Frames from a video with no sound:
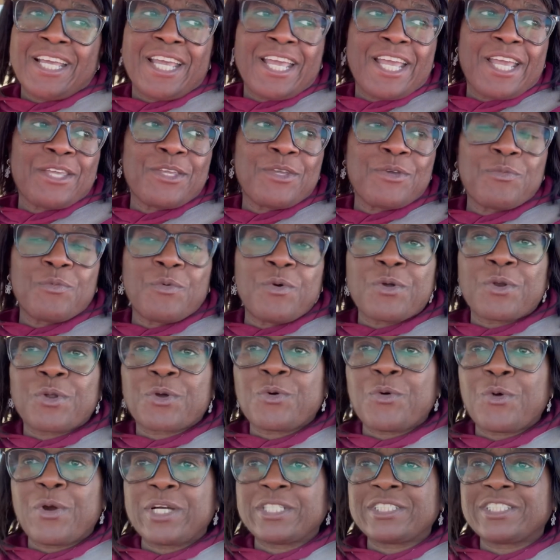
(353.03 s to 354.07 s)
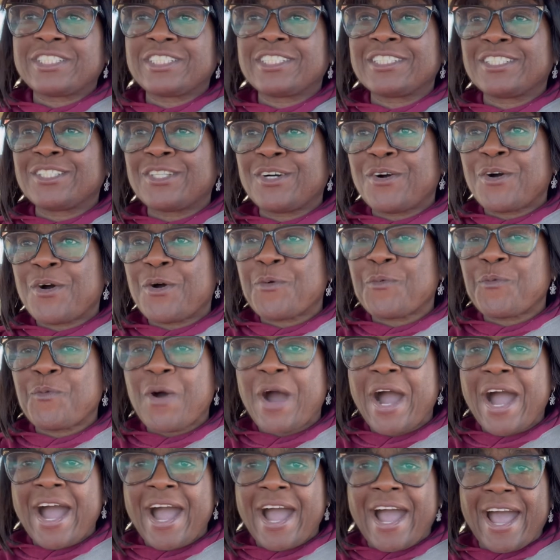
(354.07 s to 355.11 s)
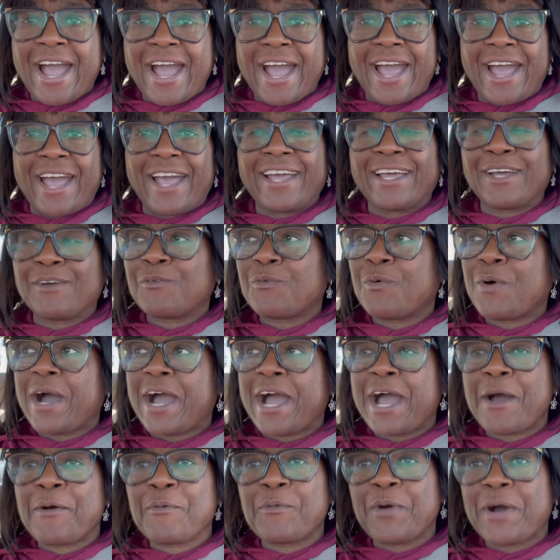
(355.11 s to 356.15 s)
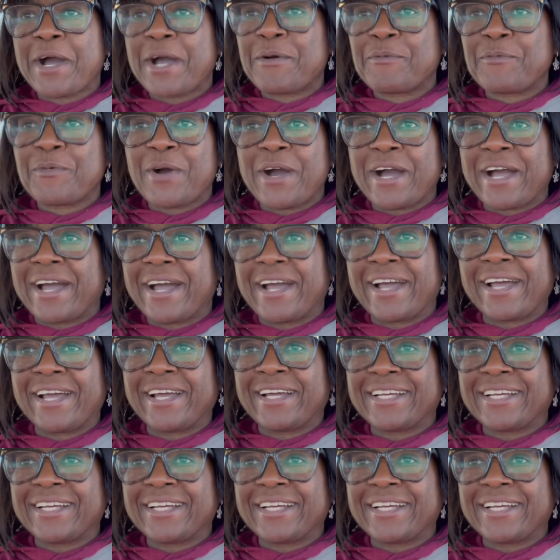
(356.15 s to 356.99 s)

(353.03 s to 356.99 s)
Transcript: and you want to question, Lord, why why why why